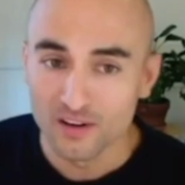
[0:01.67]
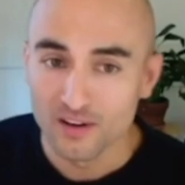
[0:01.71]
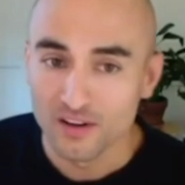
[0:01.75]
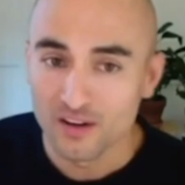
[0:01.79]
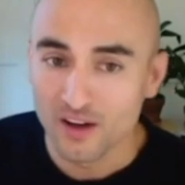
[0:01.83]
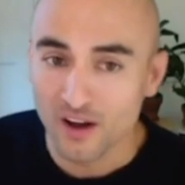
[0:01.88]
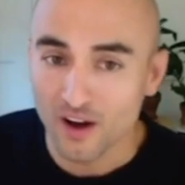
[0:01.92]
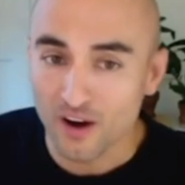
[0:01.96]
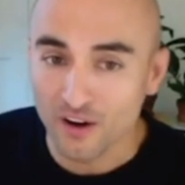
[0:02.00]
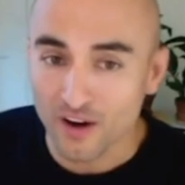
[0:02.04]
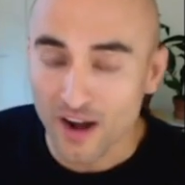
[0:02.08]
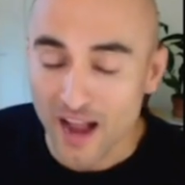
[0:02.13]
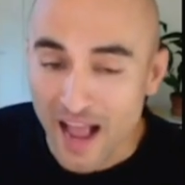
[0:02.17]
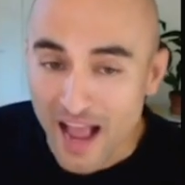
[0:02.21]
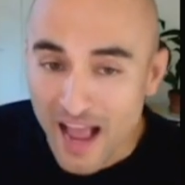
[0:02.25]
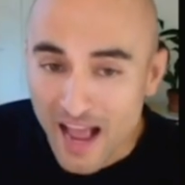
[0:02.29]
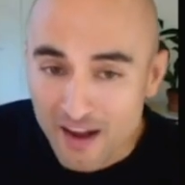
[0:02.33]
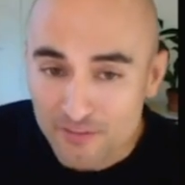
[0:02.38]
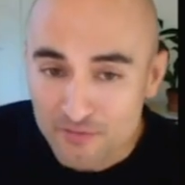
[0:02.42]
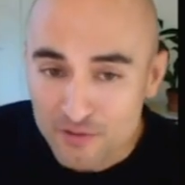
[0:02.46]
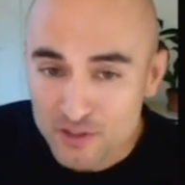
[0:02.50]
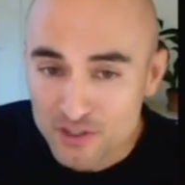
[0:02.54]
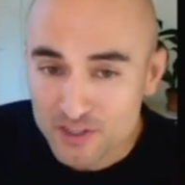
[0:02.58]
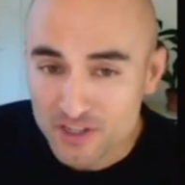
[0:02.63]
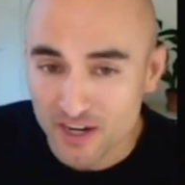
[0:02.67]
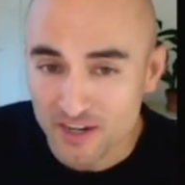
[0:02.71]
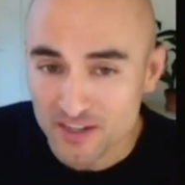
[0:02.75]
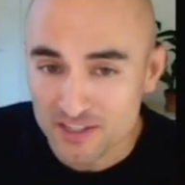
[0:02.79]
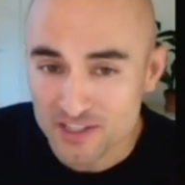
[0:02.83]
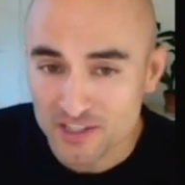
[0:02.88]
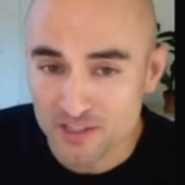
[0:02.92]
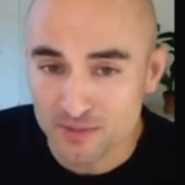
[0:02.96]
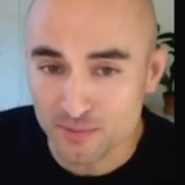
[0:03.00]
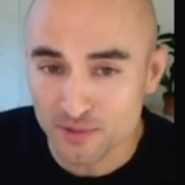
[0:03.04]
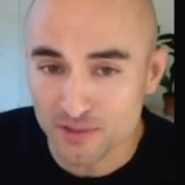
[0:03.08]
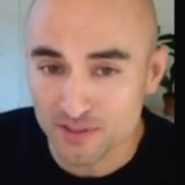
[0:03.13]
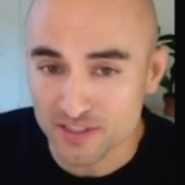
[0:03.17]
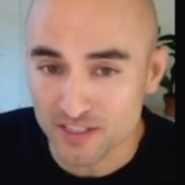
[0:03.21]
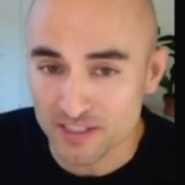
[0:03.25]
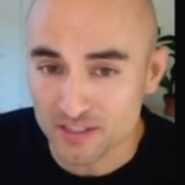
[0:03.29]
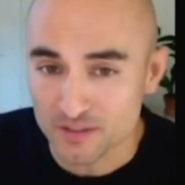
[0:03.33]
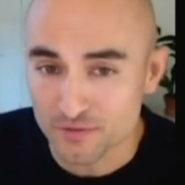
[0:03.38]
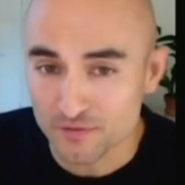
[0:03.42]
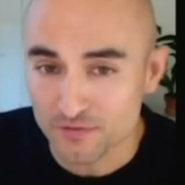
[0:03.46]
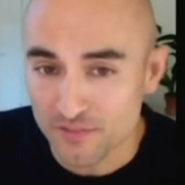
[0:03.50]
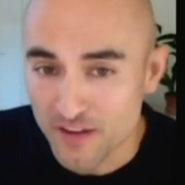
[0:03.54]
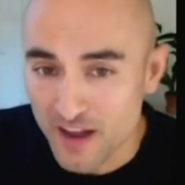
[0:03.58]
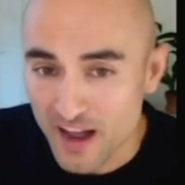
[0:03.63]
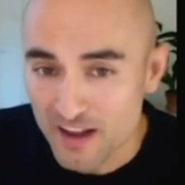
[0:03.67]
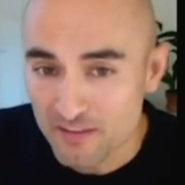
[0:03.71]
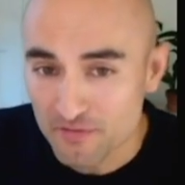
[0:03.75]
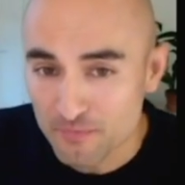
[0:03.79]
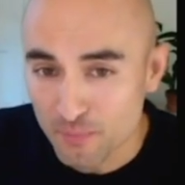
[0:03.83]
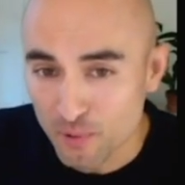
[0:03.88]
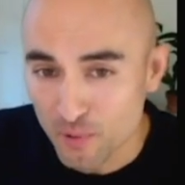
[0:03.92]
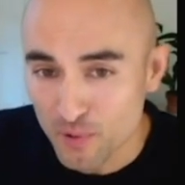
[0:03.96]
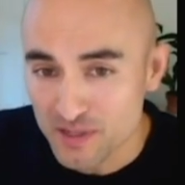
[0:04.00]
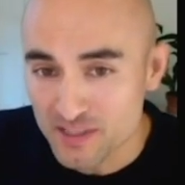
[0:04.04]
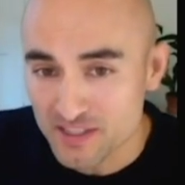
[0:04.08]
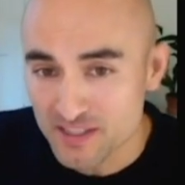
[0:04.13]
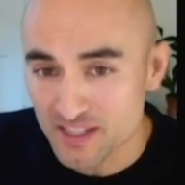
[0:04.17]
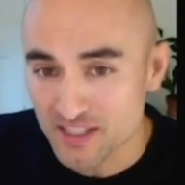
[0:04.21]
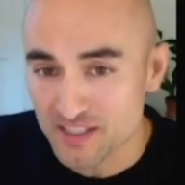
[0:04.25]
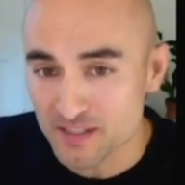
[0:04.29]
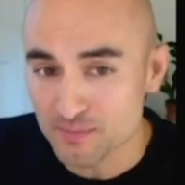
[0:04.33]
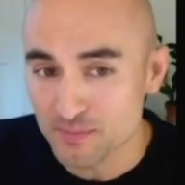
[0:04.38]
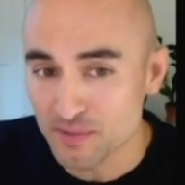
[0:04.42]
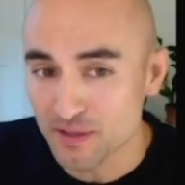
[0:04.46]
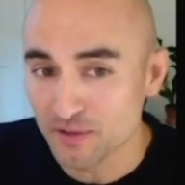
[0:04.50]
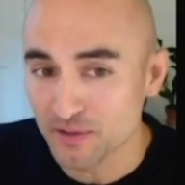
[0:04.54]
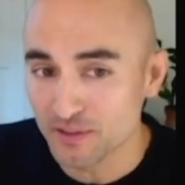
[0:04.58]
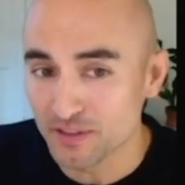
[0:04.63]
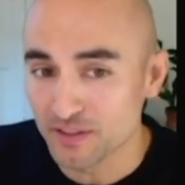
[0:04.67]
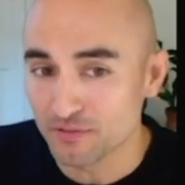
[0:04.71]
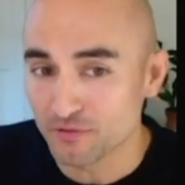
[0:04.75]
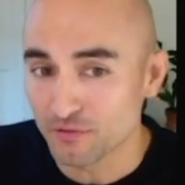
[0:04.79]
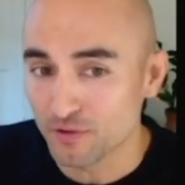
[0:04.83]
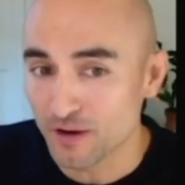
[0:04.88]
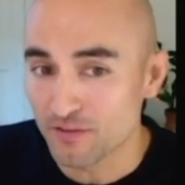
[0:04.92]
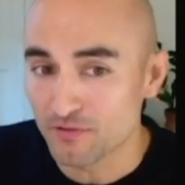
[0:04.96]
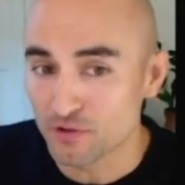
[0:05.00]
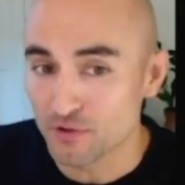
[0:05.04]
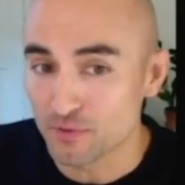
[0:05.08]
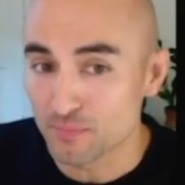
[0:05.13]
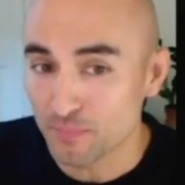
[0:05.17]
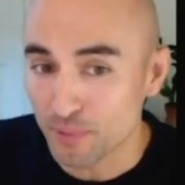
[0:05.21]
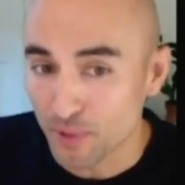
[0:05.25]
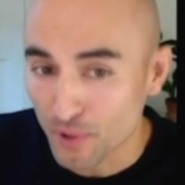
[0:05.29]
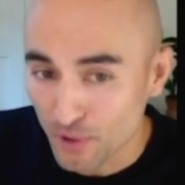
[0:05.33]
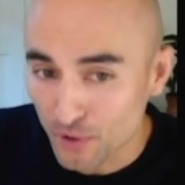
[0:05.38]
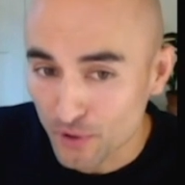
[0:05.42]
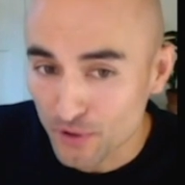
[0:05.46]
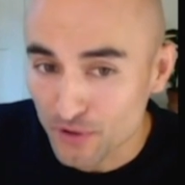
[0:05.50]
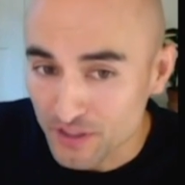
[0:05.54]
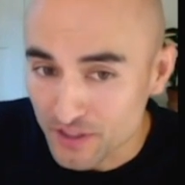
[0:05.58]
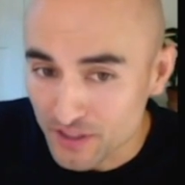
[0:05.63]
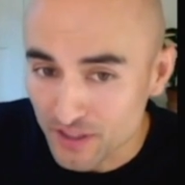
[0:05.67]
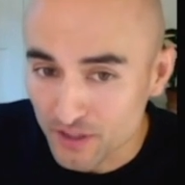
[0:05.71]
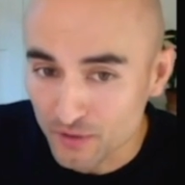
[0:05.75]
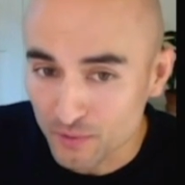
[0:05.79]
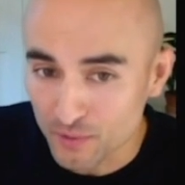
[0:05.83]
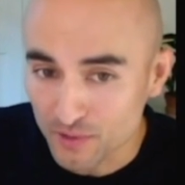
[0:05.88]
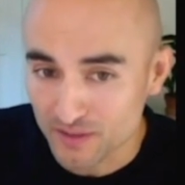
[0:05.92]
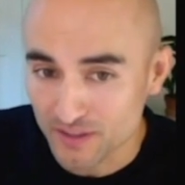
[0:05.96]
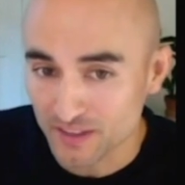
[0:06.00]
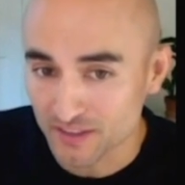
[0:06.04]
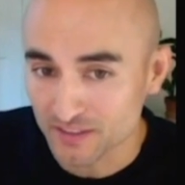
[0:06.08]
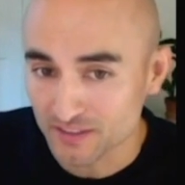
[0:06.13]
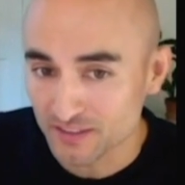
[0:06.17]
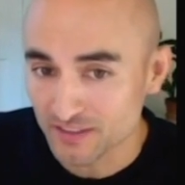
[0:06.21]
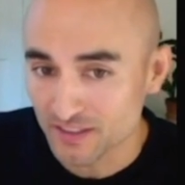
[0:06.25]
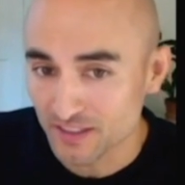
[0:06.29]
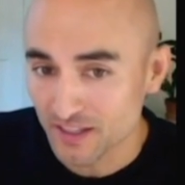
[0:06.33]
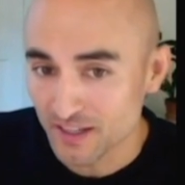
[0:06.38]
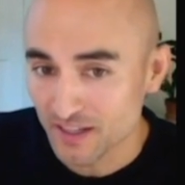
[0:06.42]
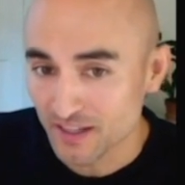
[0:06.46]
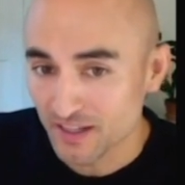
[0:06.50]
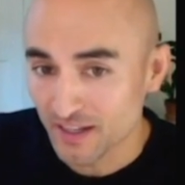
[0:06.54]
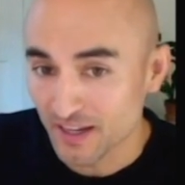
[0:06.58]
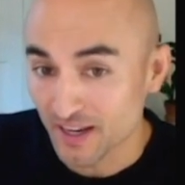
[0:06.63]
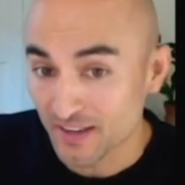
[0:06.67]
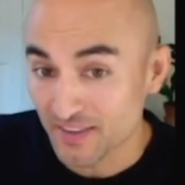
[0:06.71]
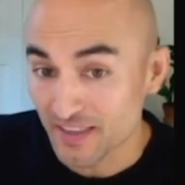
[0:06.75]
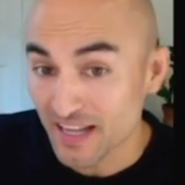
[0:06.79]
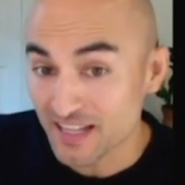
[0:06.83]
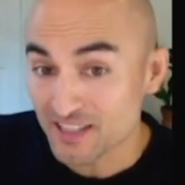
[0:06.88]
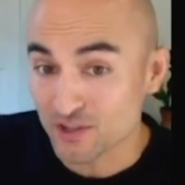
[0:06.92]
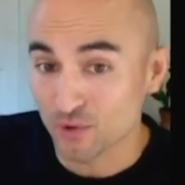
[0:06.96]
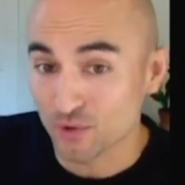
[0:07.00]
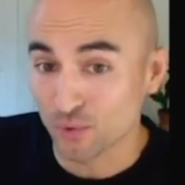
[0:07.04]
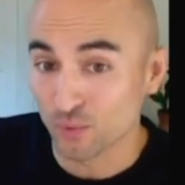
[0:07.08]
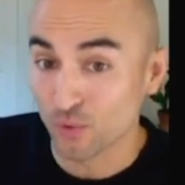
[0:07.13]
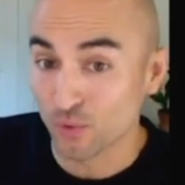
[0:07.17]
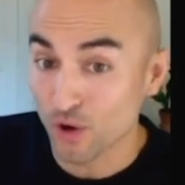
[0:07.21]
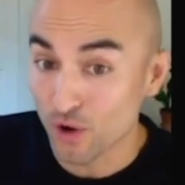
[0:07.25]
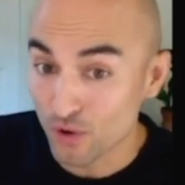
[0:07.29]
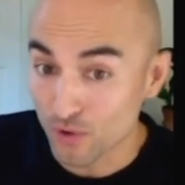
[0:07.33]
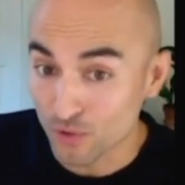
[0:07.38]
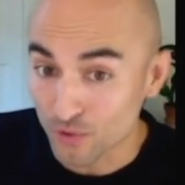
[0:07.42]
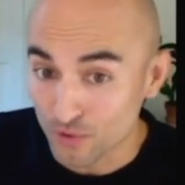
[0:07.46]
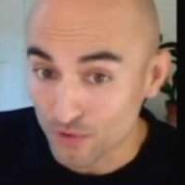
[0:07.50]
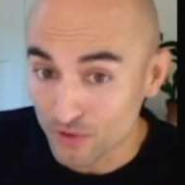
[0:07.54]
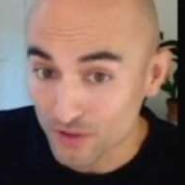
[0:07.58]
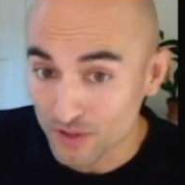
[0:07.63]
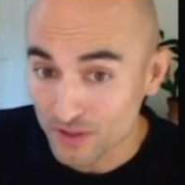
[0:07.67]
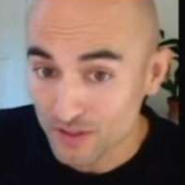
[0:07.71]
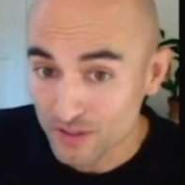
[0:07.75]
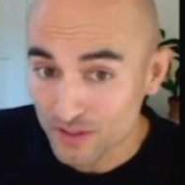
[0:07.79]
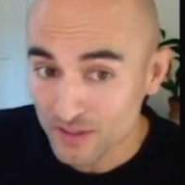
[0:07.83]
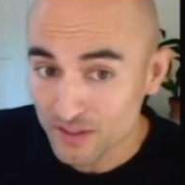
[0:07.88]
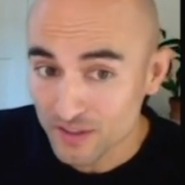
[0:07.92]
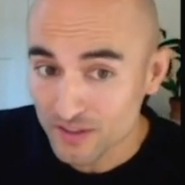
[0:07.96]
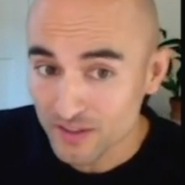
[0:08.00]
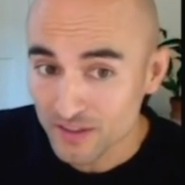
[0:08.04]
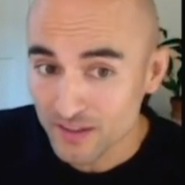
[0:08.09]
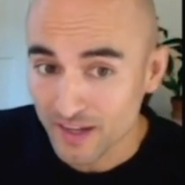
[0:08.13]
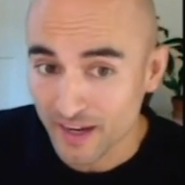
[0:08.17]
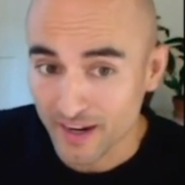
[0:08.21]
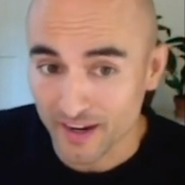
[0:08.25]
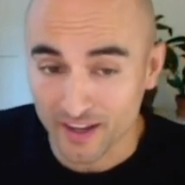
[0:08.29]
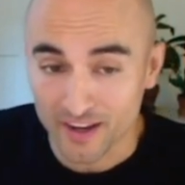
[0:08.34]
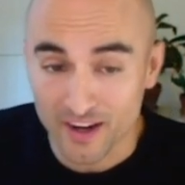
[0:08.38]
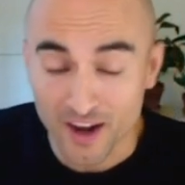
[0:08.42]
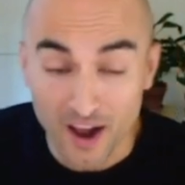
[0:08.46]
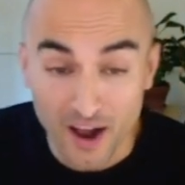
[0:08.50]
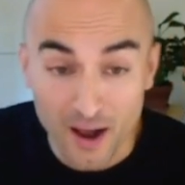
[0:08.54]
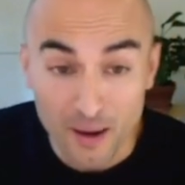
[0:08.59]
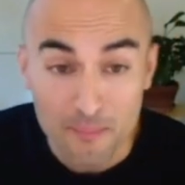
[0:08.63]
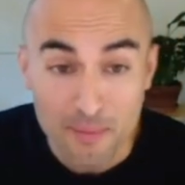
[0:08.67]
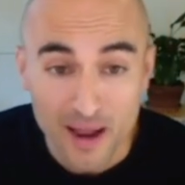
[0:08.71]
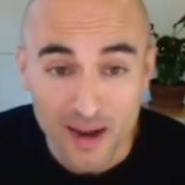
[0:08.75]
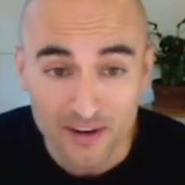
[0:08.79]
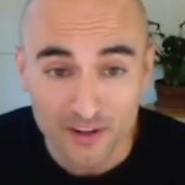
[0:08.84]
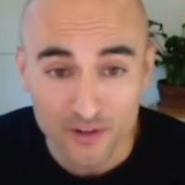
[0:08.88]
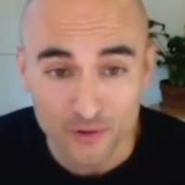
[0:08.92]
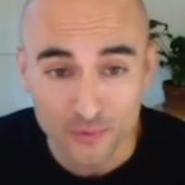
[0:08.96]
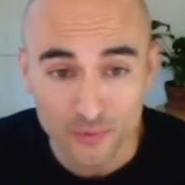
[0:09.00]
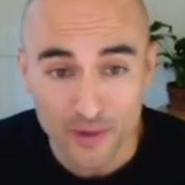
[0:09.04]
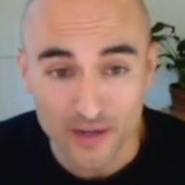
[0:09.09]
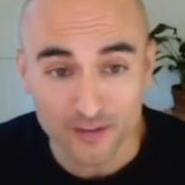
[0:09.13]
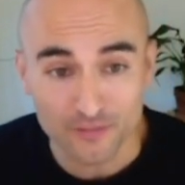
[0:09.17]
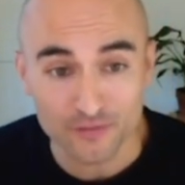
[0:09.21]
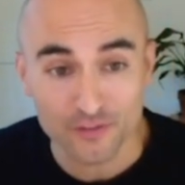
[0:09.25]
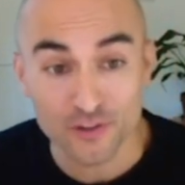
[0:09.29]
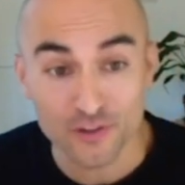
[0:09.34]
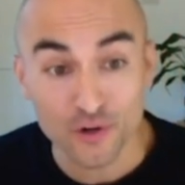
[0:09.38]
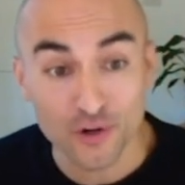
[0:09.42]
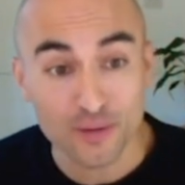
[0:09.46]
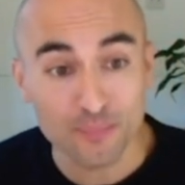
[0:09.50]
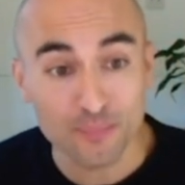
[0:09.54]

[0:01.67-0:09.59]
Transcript: Our average customer does 5.6 million of revenue per year with us, and that's grown at a compounded rate of 30%.